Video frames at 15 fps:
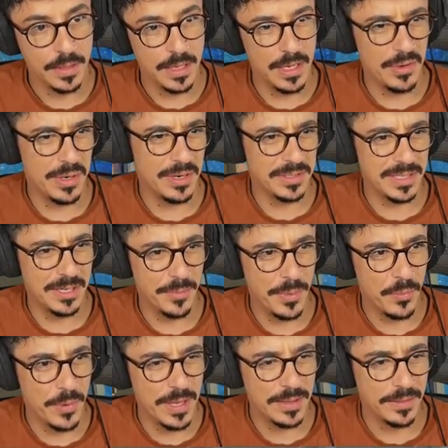Oh, it looks a little
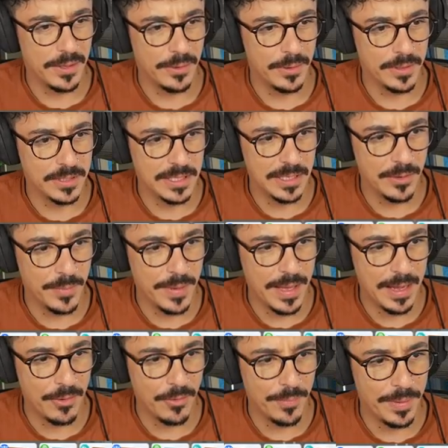bit weird, though. It looks a little bit
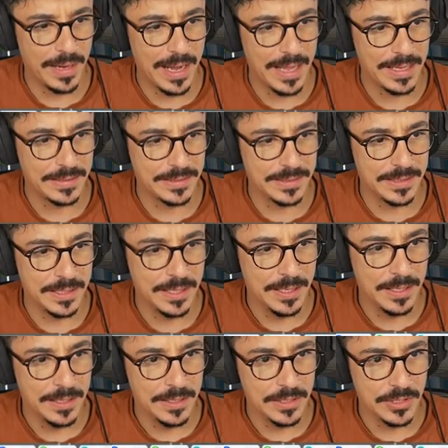out of place.
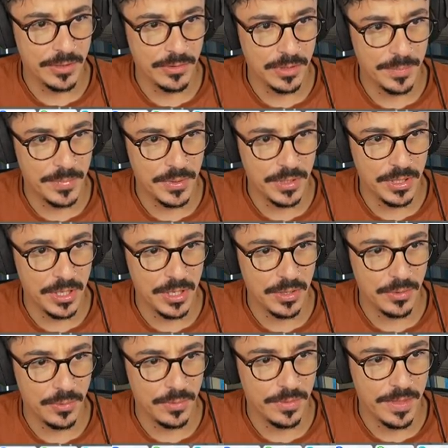So I'm going to put
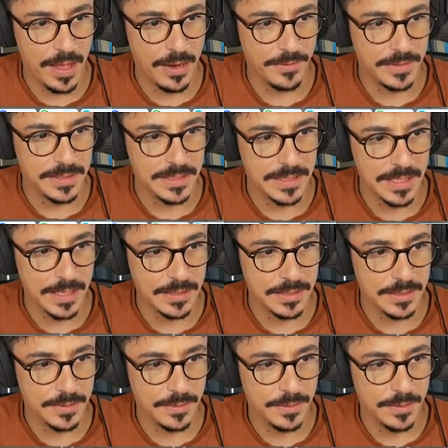you there instead.
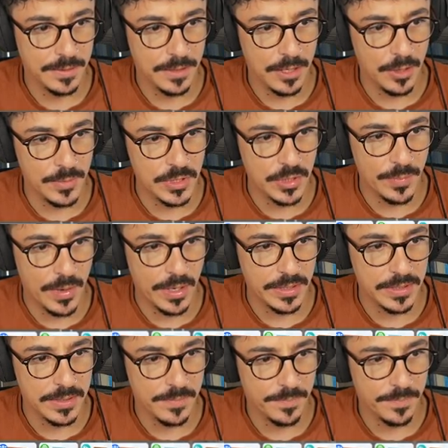Hope you don't mind.